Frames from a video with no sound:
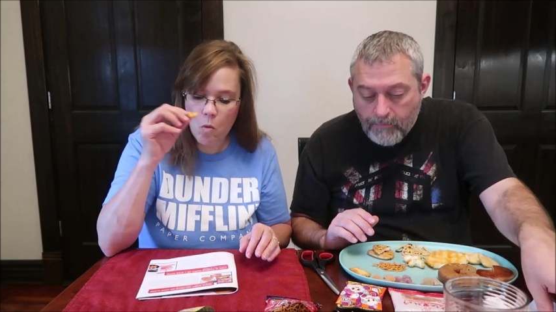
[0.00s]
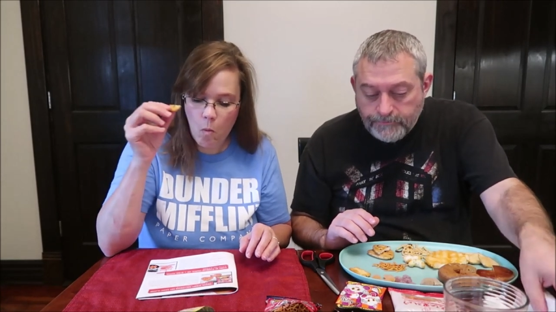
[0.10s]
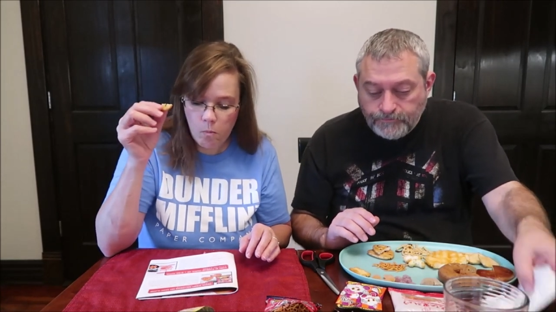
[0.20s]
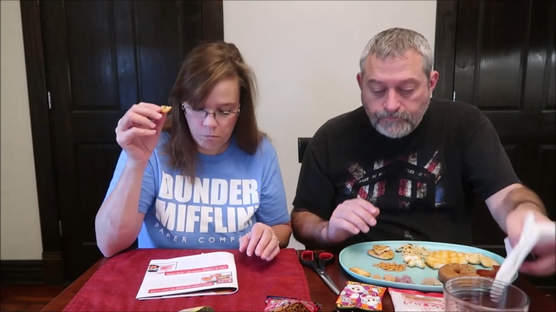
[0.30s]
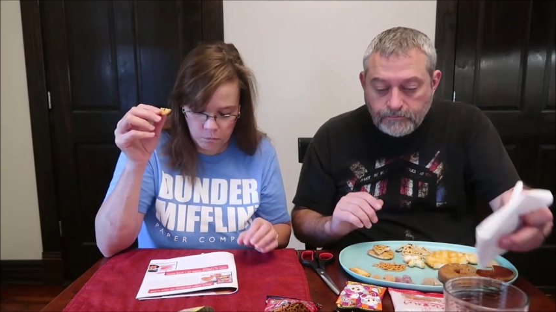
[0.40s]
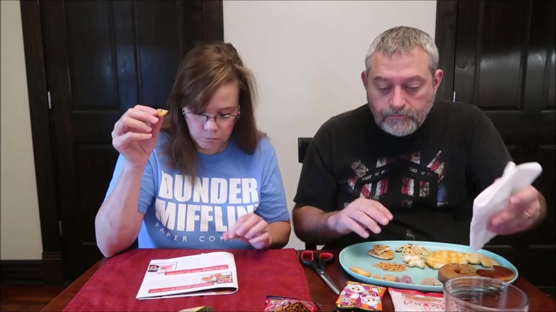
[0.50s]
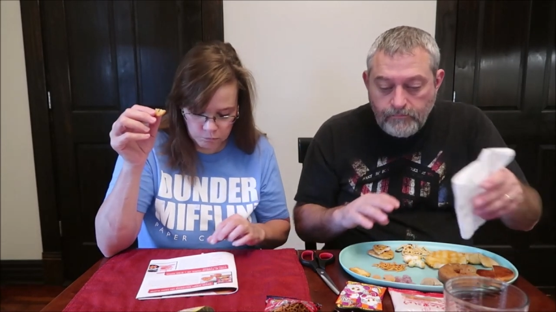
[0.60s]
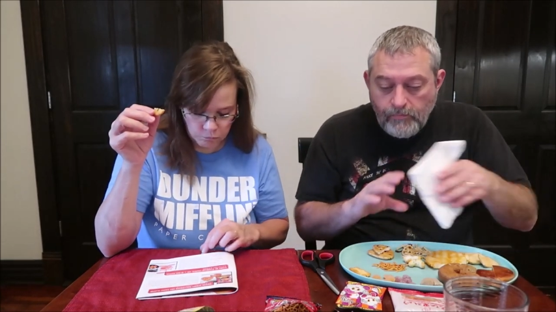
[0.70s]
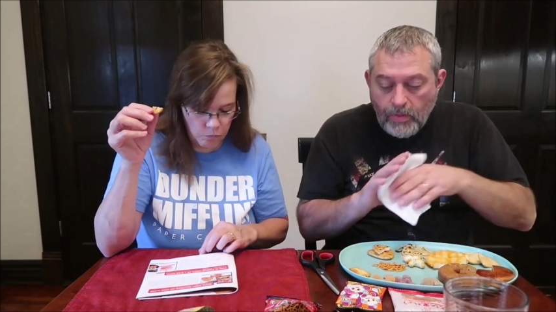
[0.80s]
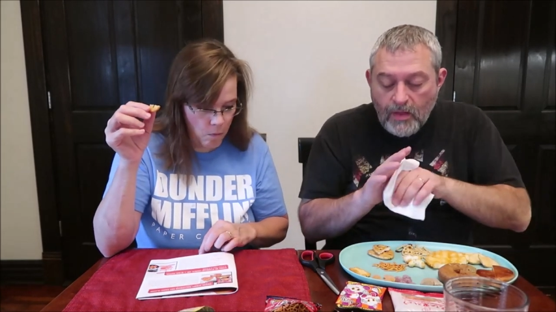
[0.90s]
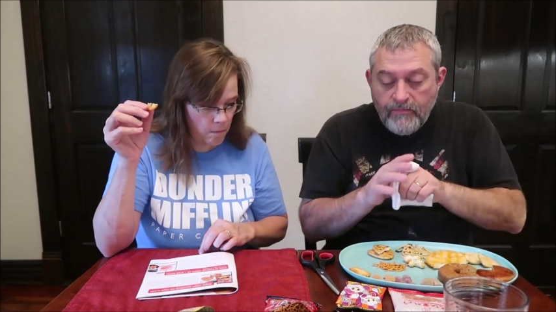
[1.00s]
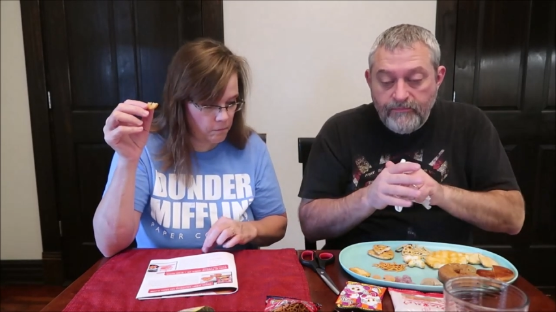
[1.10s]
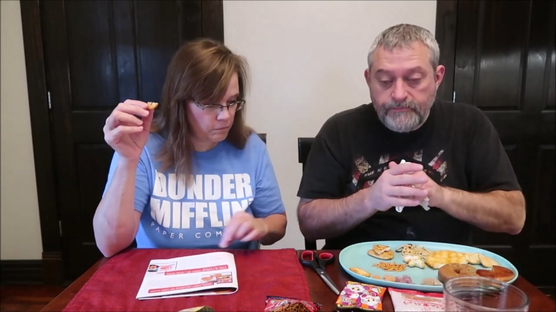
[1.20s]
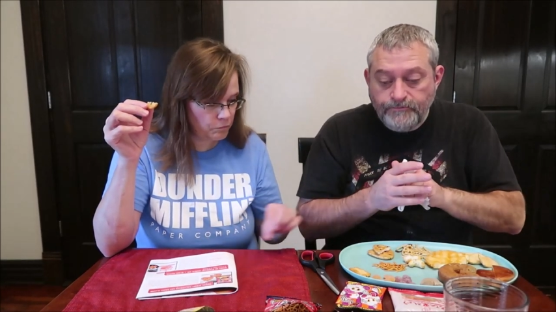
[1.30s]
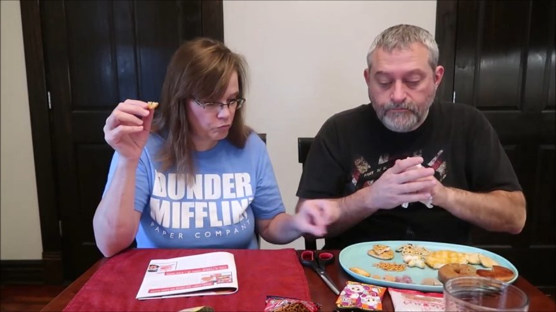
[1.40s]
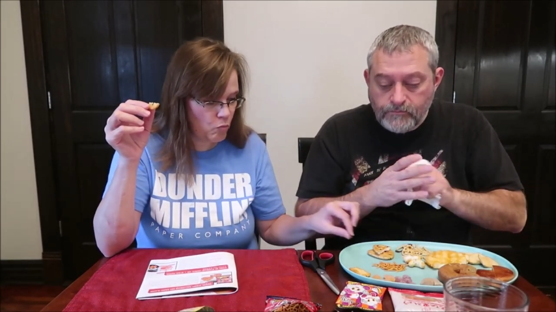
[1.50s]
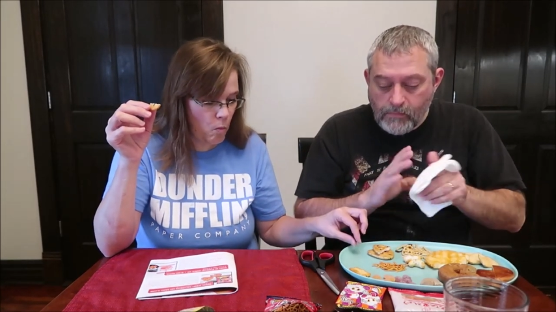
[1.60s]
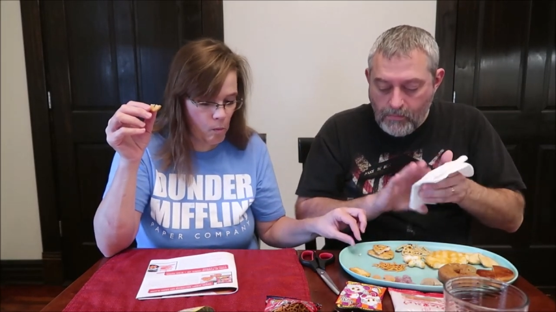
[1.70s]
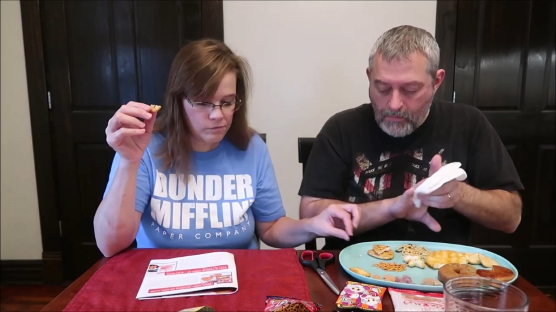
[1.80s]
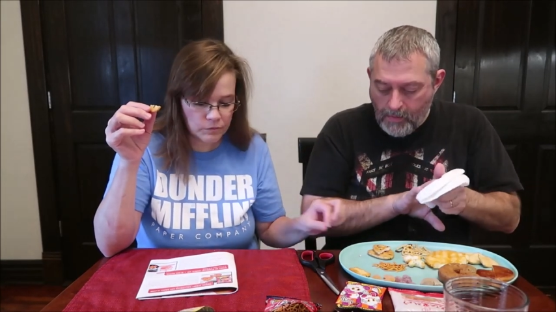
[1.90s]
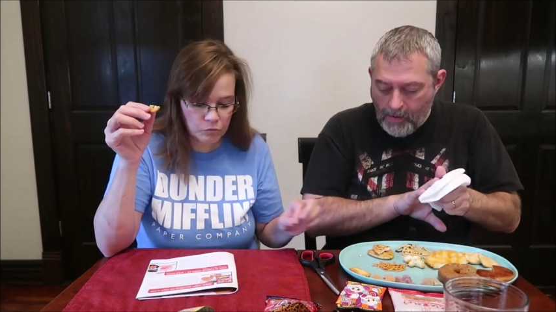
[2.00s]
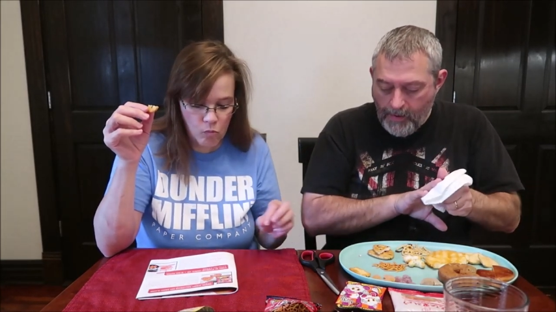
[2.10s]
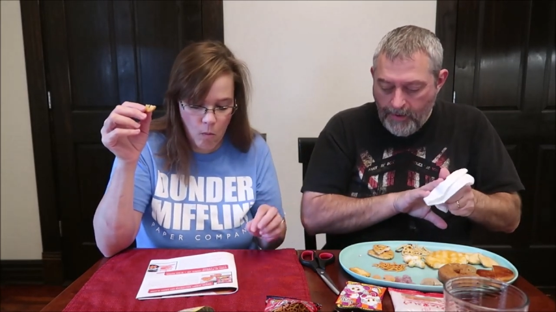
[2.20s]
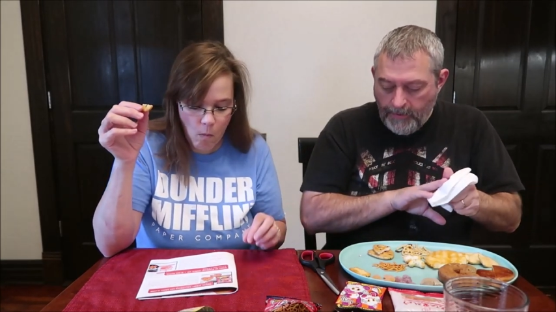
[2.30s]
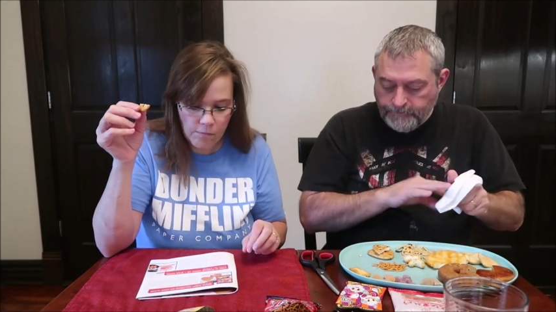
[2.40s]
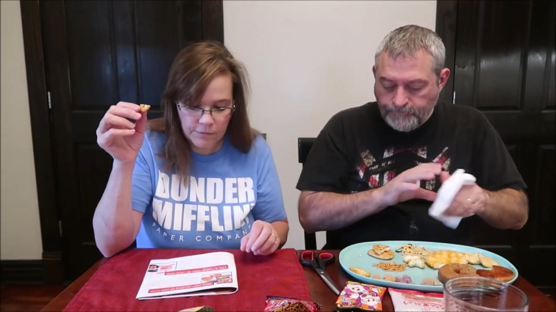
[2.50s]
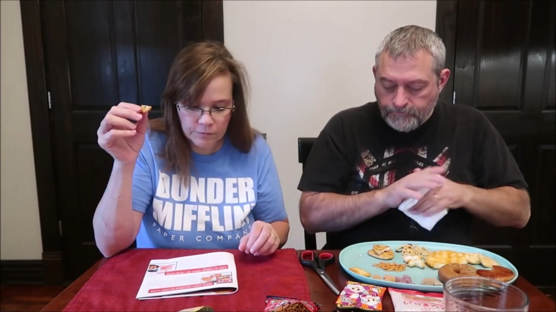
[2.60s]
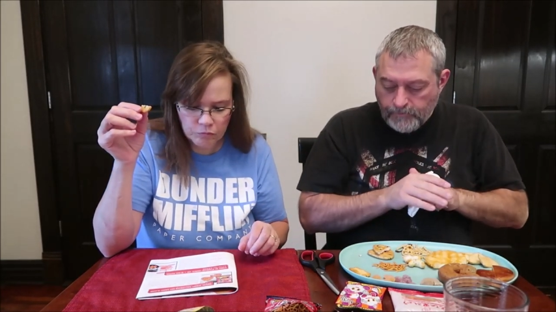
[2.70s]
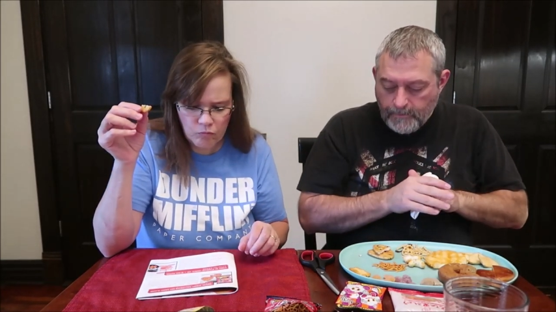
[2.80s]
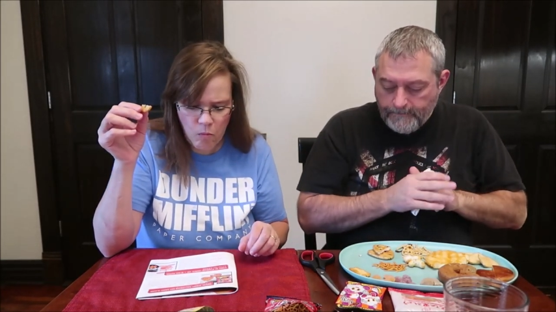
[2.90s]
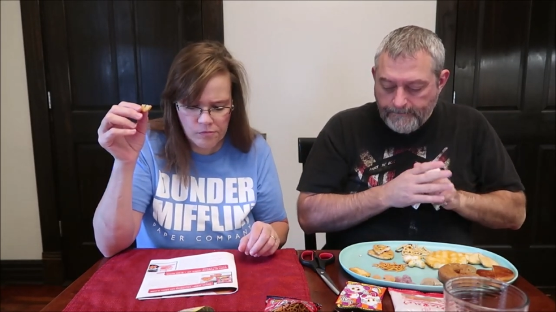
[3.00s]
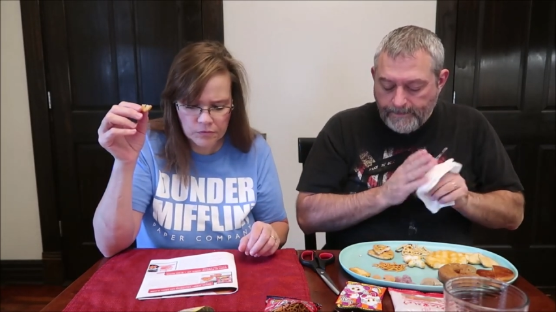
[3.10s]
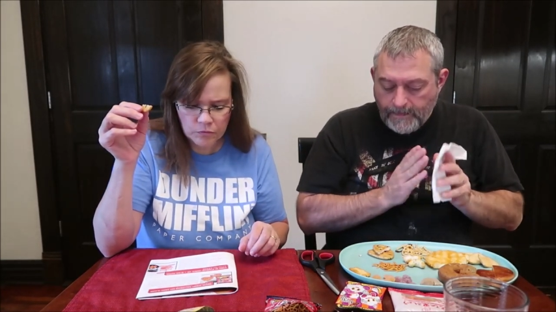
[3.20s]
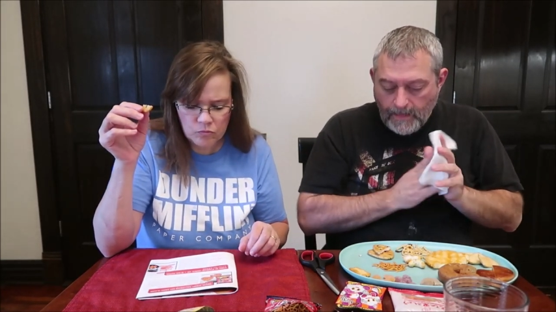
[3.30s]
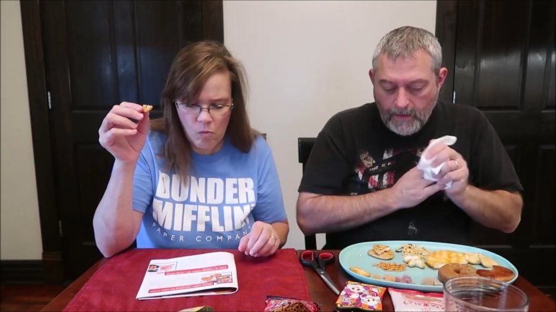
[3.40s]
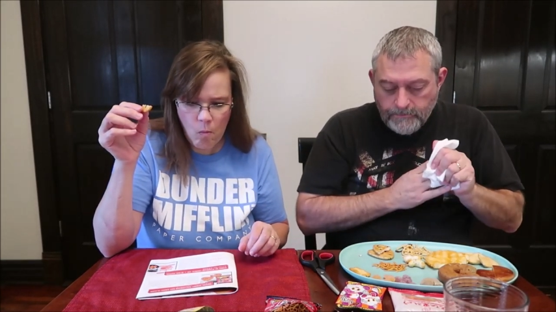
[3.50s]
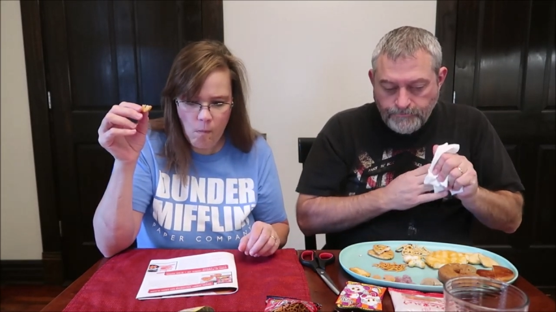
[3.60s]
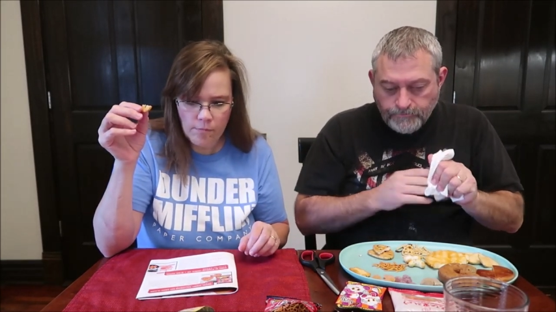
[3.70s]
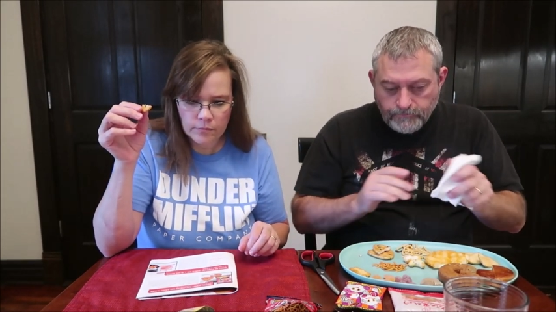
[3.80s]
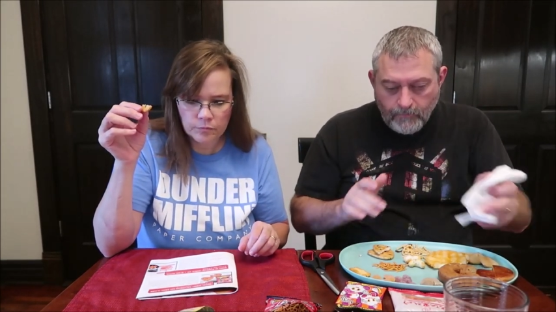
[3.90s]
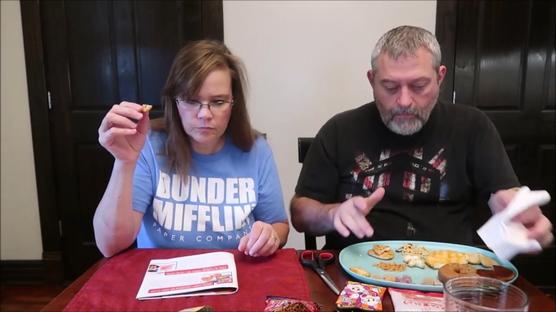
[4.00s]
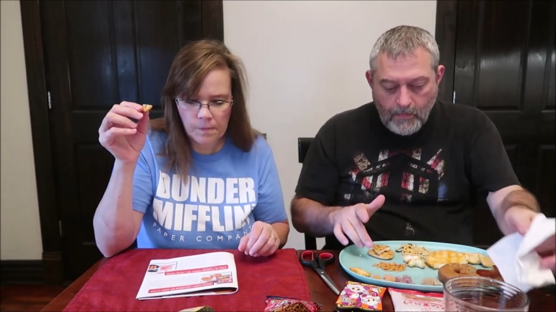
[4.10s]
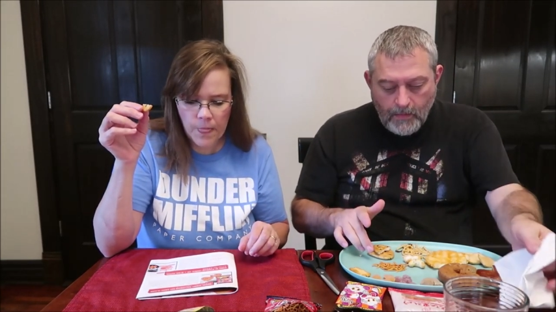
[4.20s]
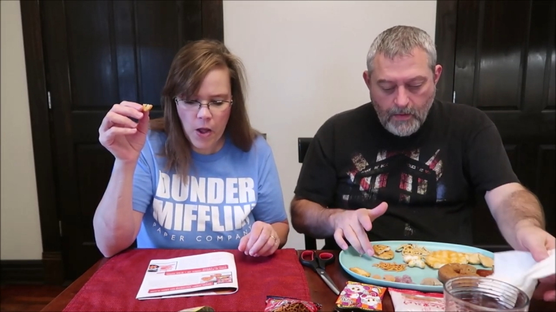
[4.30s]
(silence)